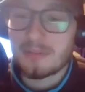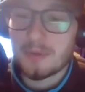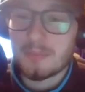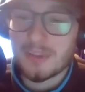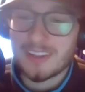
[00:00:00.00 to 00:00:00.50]
And
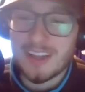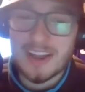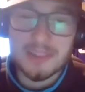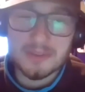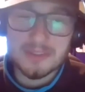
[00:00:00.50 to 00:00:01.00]
we played a
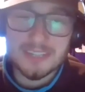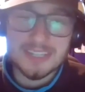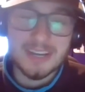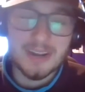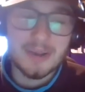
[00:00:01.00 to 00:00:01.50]
lot of those
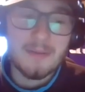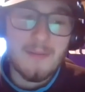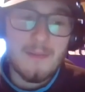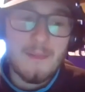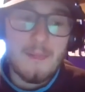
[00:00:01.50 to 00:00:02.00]
this year.
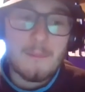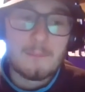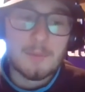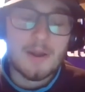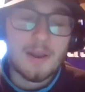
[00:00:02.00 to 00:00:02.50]

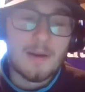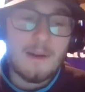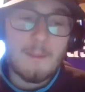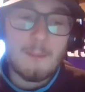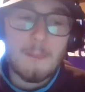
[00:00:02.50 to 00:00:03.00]
But
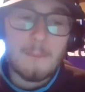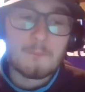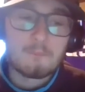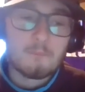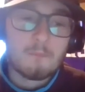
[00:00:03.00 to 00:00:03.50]

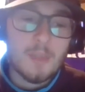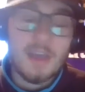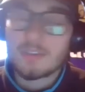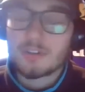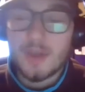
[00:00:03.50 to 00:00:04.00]
you
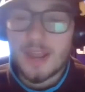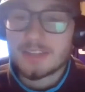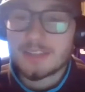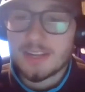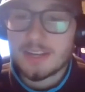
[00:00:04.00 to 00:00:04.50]
had the
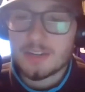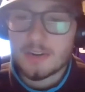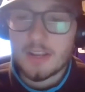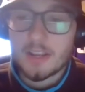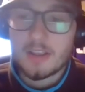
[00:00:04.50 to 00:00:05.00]
Johansson
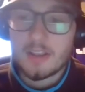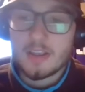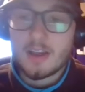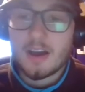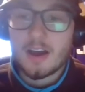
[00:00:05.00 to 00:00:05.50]
injury.
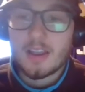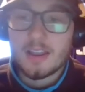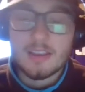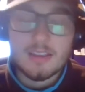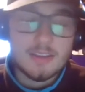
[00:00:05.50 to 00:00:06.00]

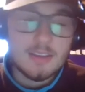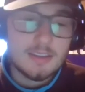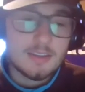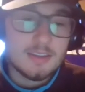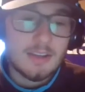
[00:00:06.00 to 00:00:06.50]

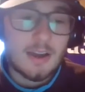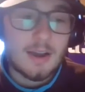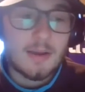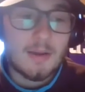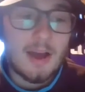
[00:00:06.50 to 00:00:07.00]
He's
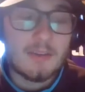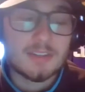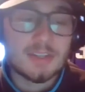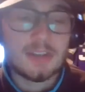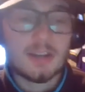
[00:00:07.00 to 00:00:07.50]

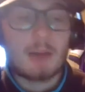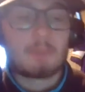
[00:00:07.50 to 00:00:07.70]
obviously not